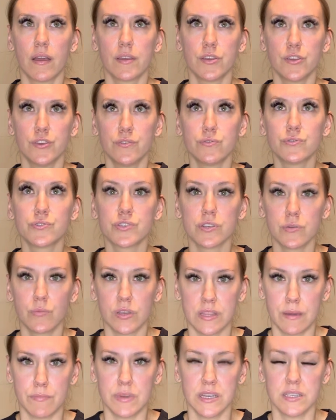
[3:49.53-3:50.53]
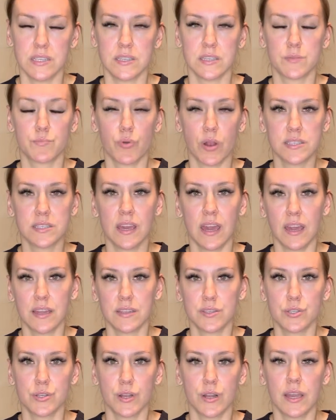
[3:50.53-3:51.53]
usually what that means is breast
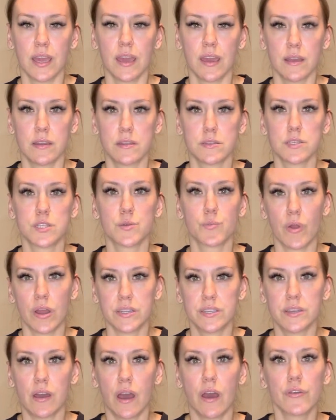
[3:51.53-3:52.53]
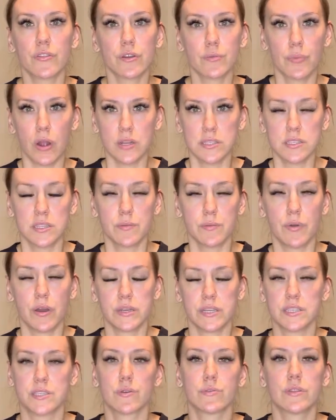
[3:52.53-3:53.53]
cancer can spread to other parts of the
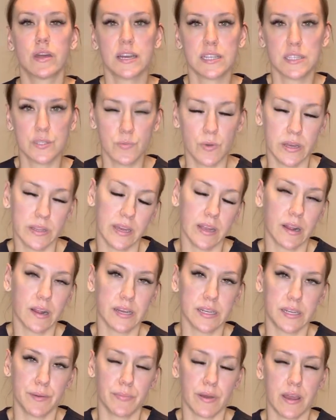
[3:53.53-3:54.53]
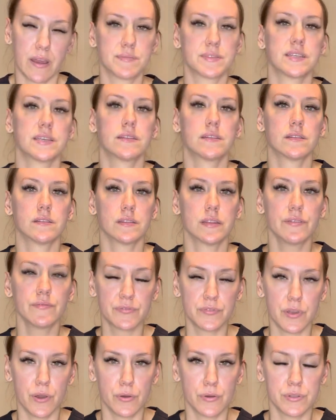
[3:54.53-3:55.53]
body. So that's why they are going to biopsy the lymph
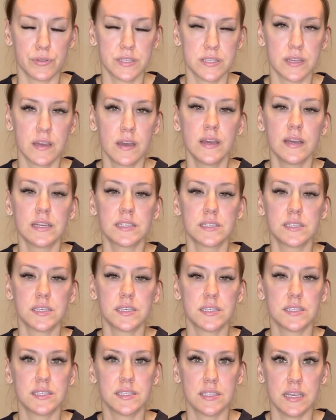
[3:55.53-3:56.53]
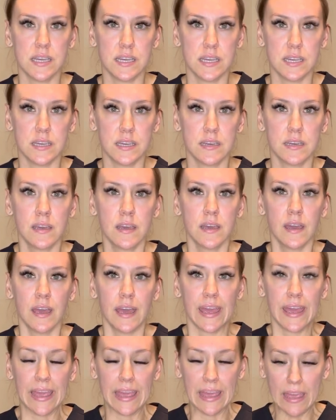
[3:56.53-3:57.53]
nodes to see
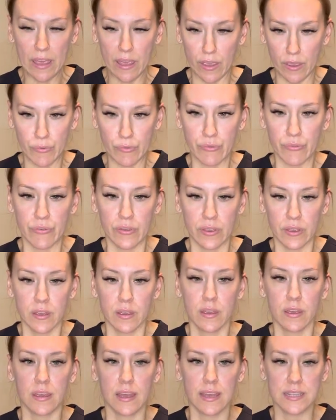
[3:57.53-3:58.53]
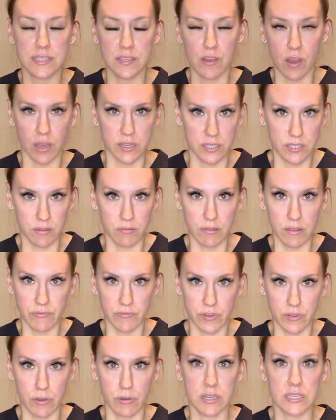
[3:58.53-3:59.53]
if it's gotten to the lymph
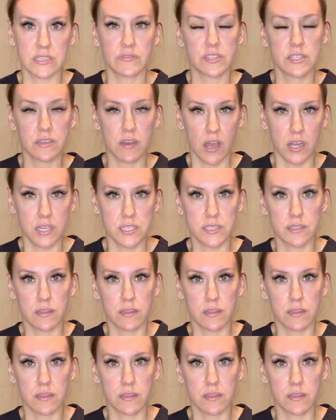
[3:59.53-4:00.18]
node. Because if it's gotten to